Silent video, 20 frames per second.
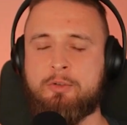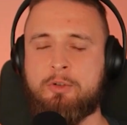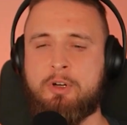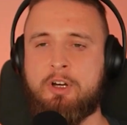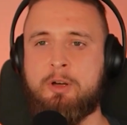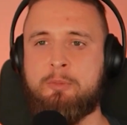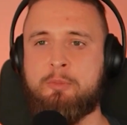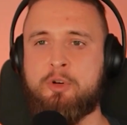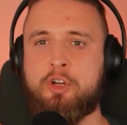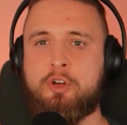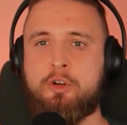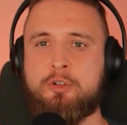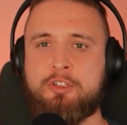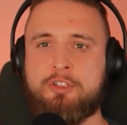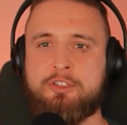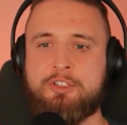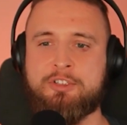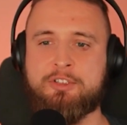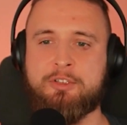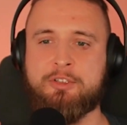I'm
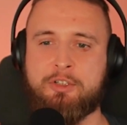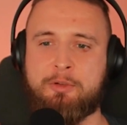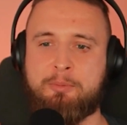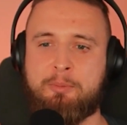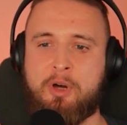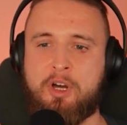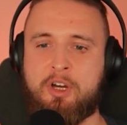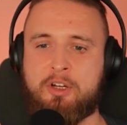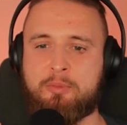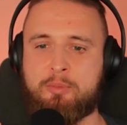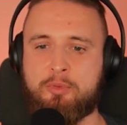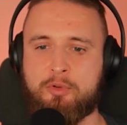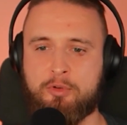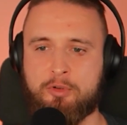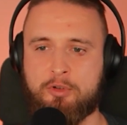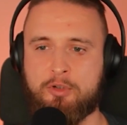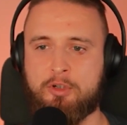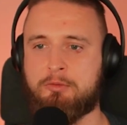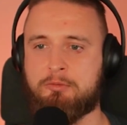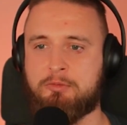recording this on a
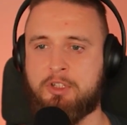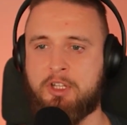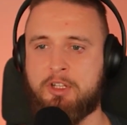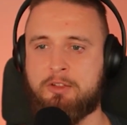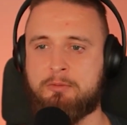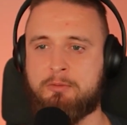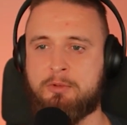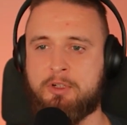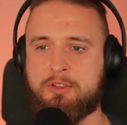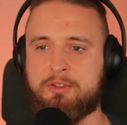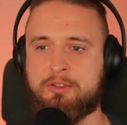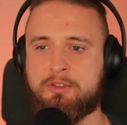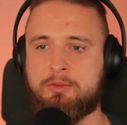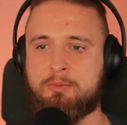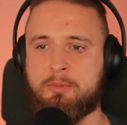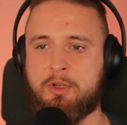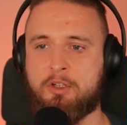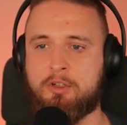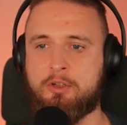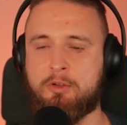MacBook that runs
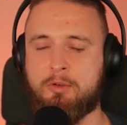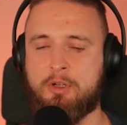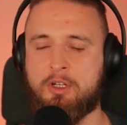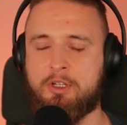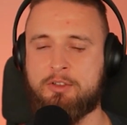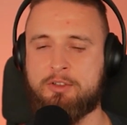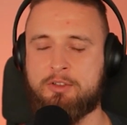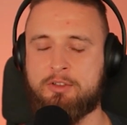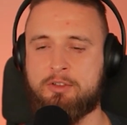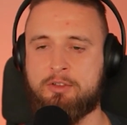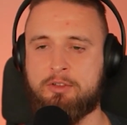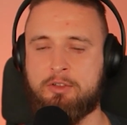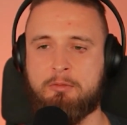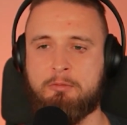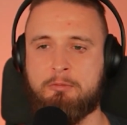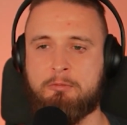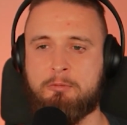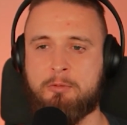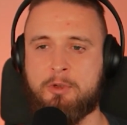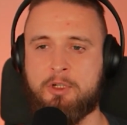macOS,
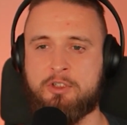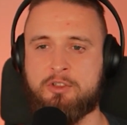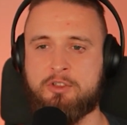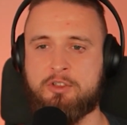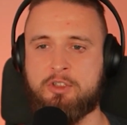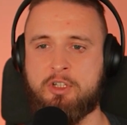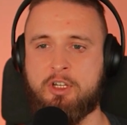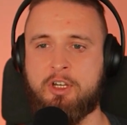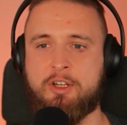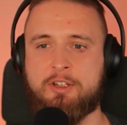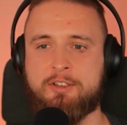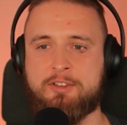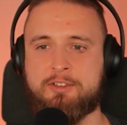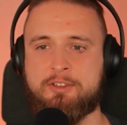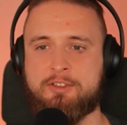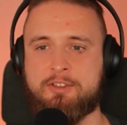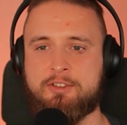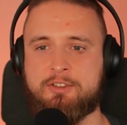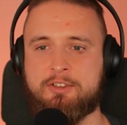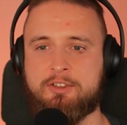which
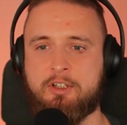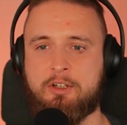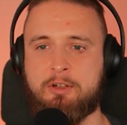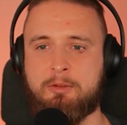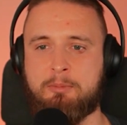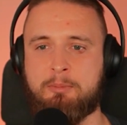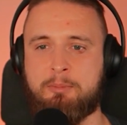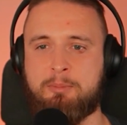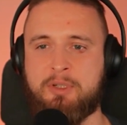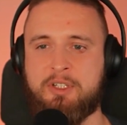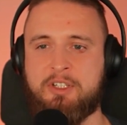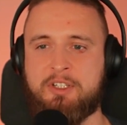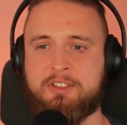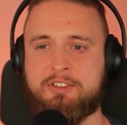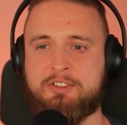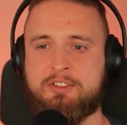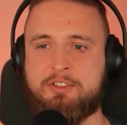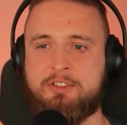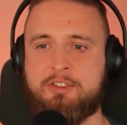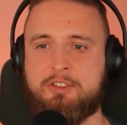has some
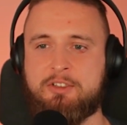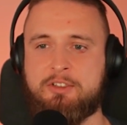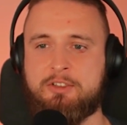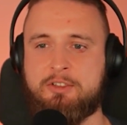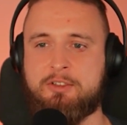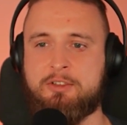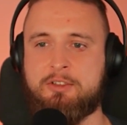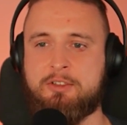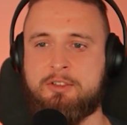BSD